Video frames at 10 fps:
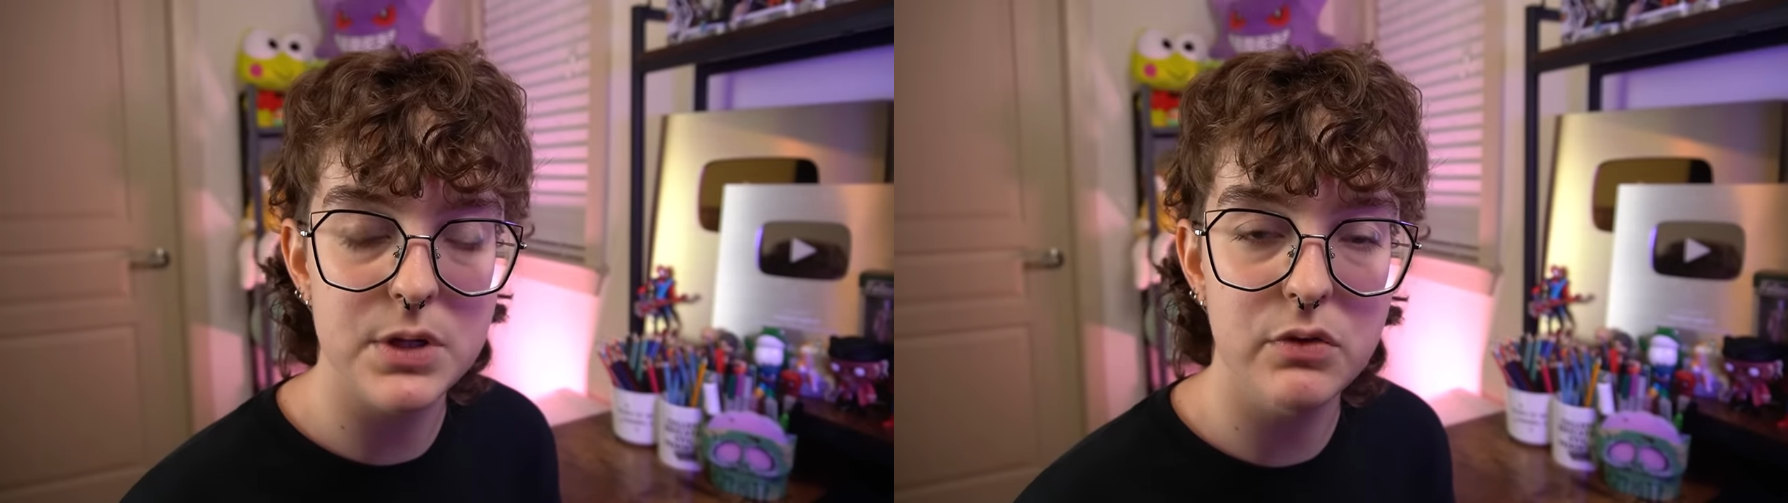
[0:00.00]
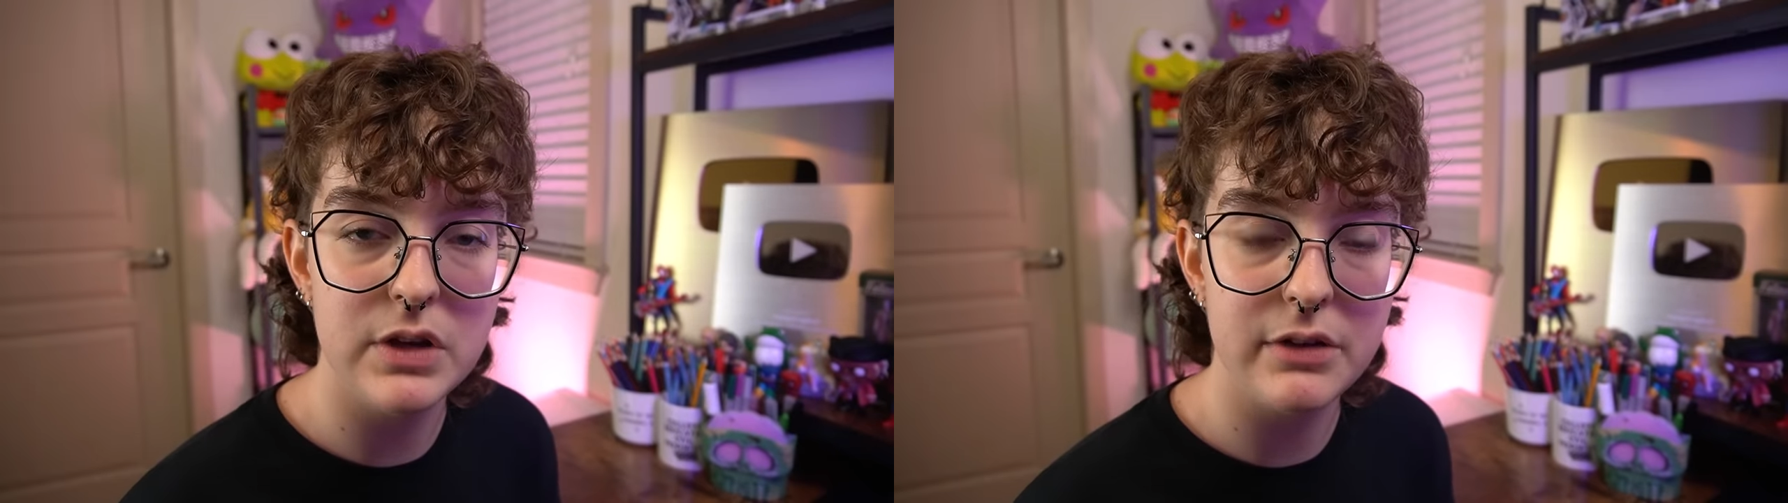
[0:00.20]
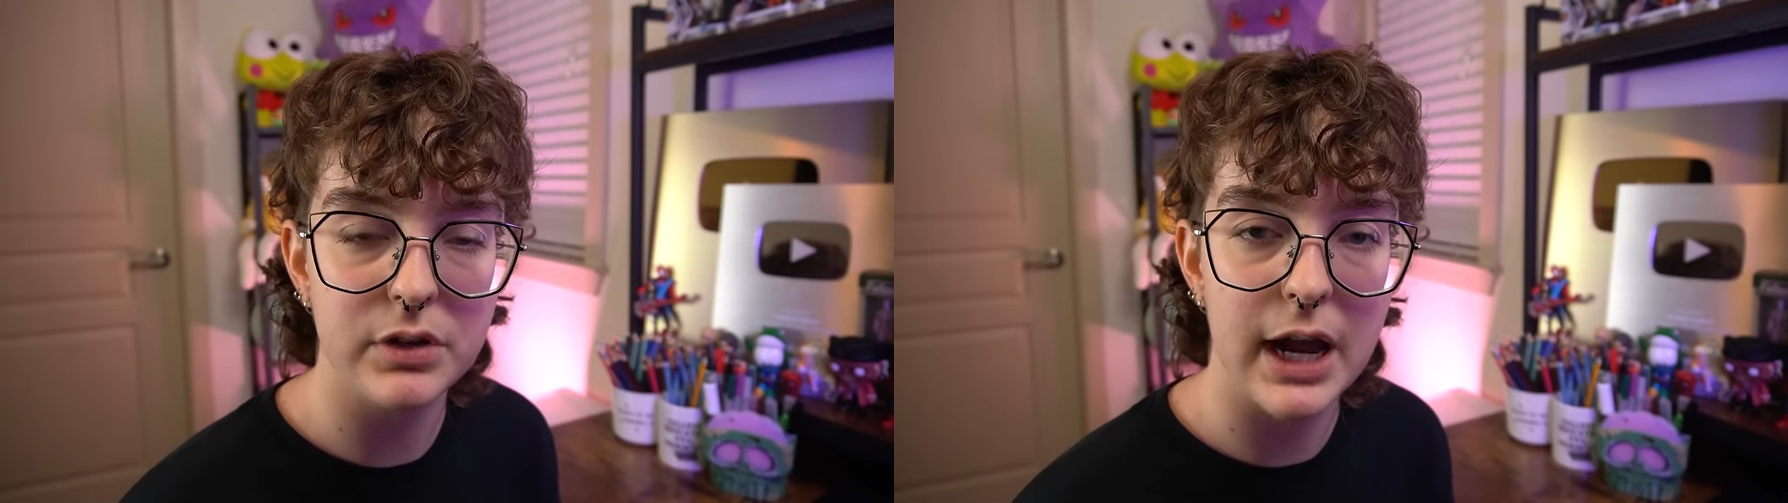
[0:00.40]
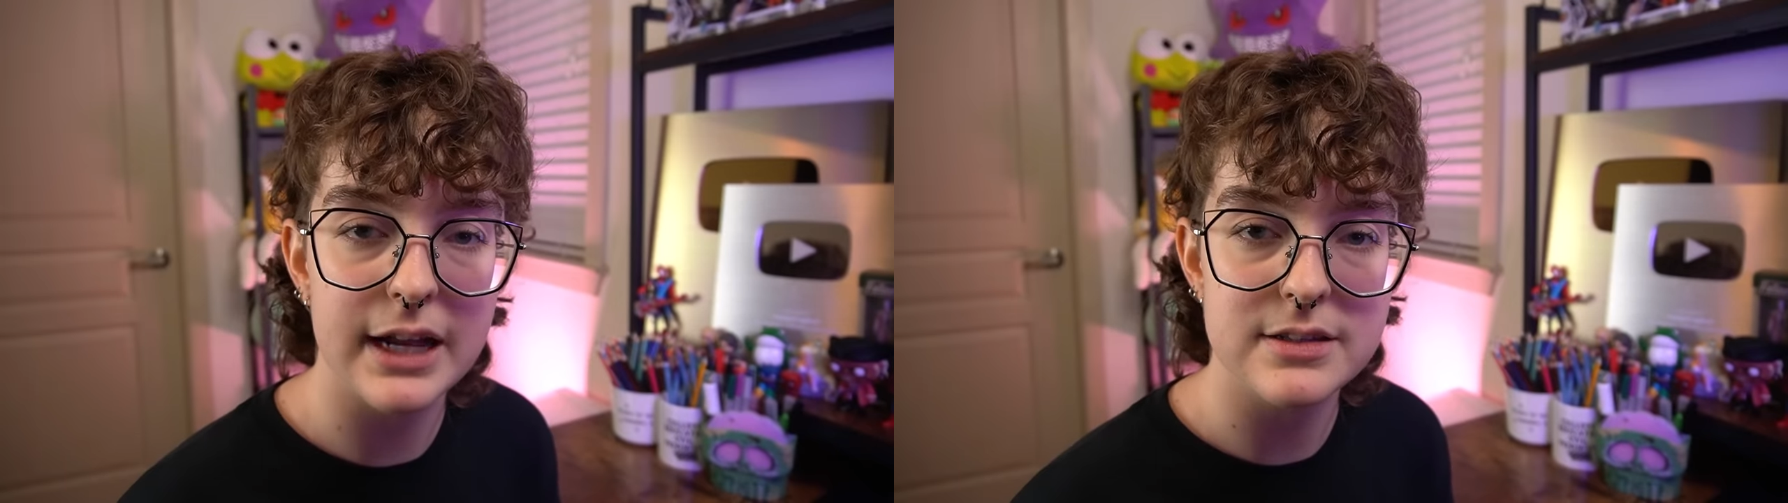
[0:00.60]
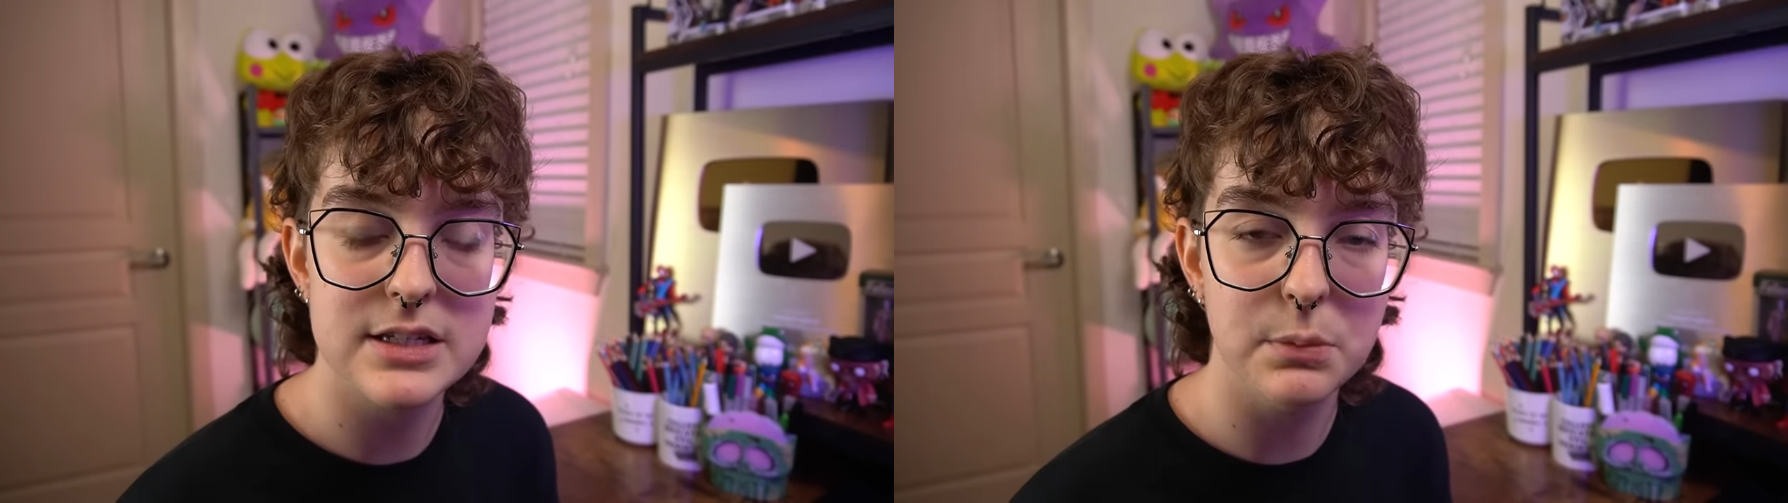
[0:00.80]
you've never
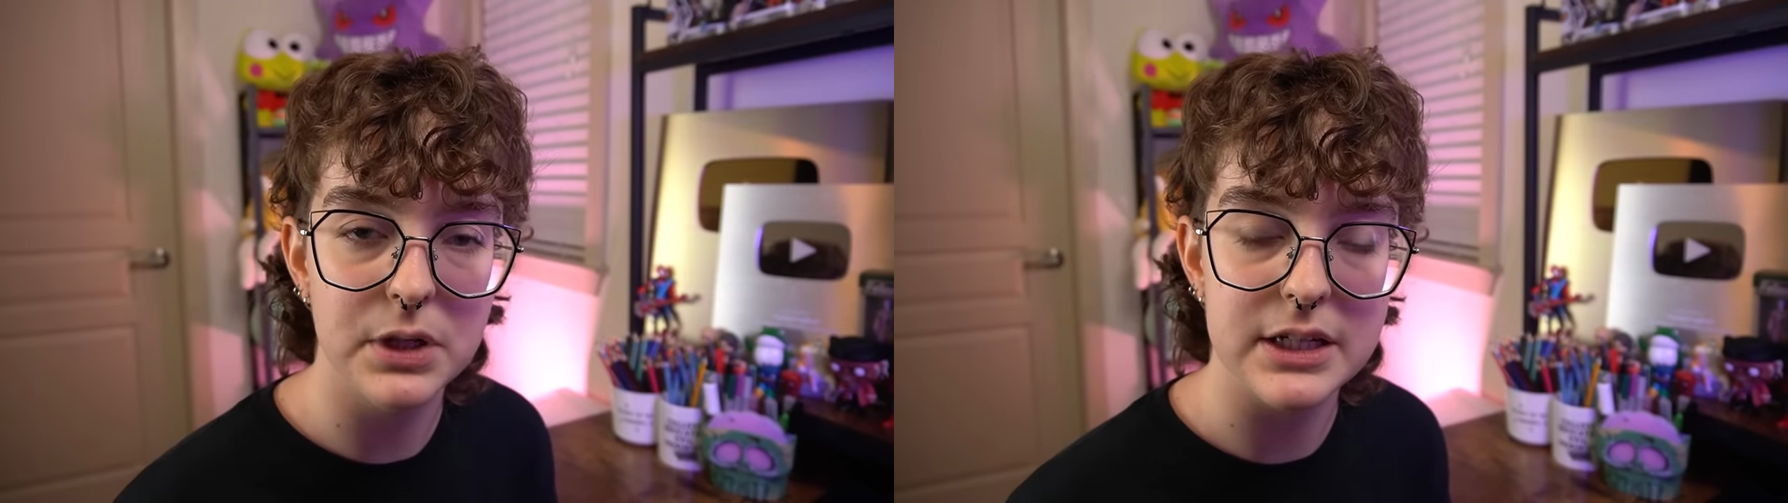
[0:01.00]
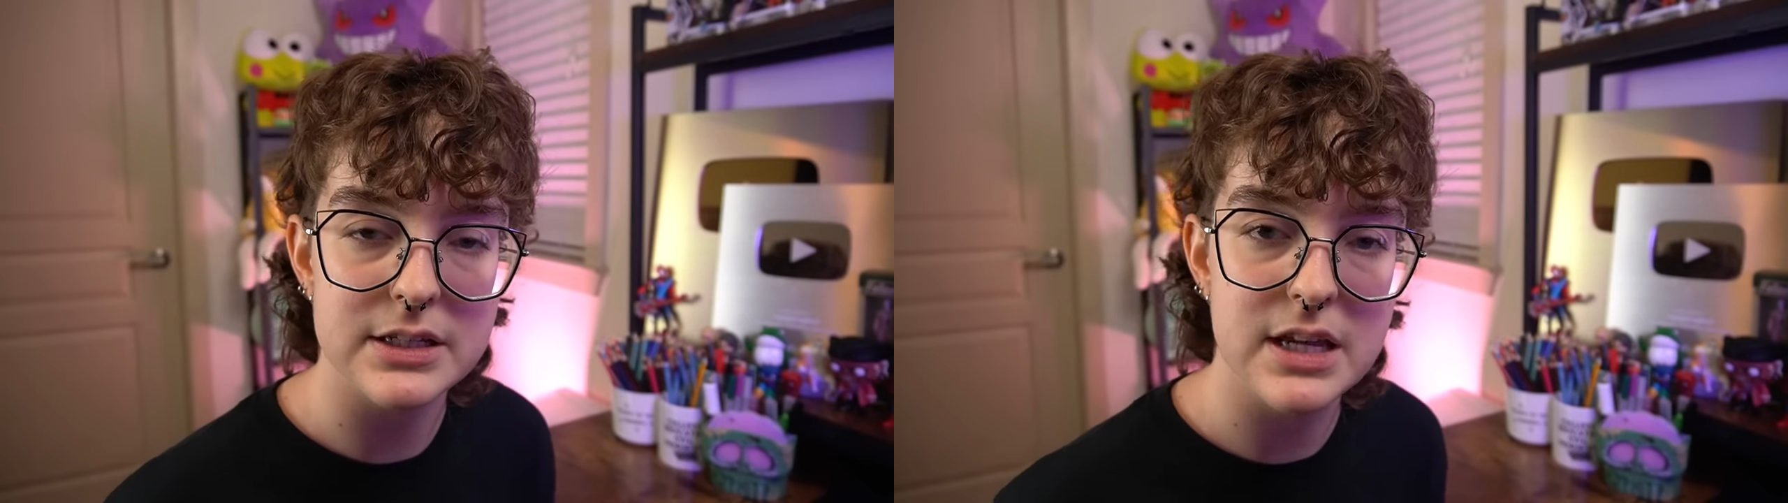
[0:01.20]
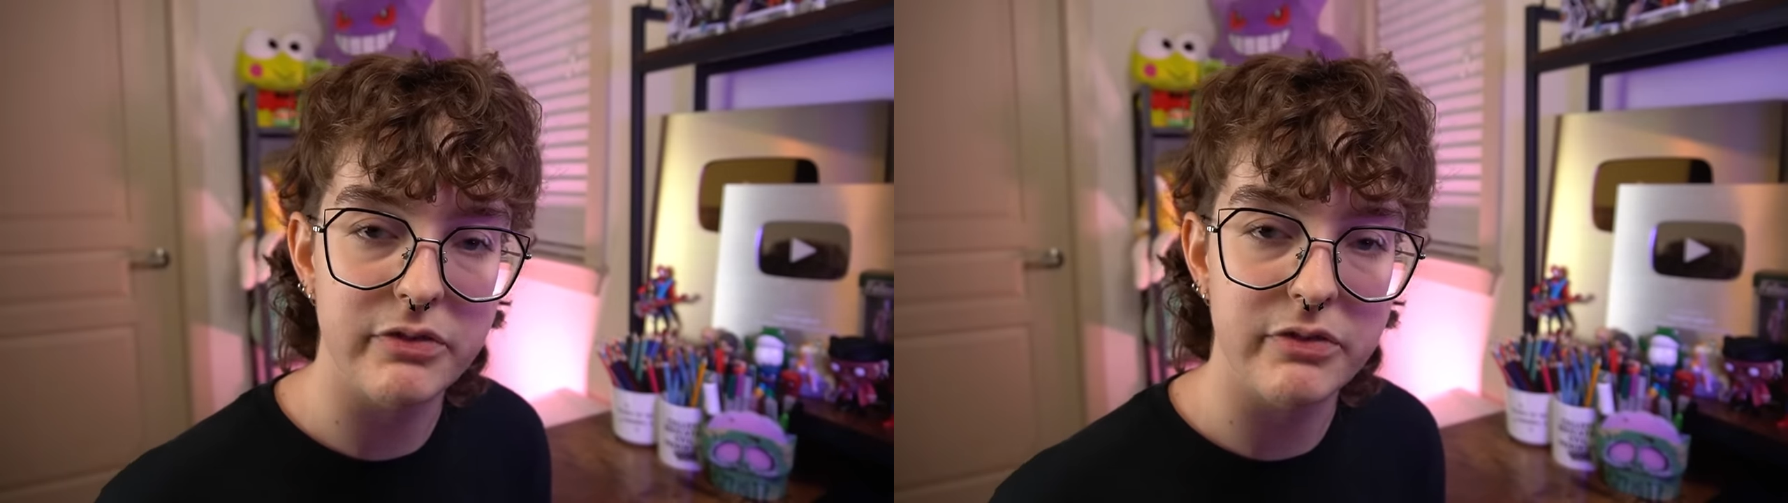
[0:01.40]
had siblings.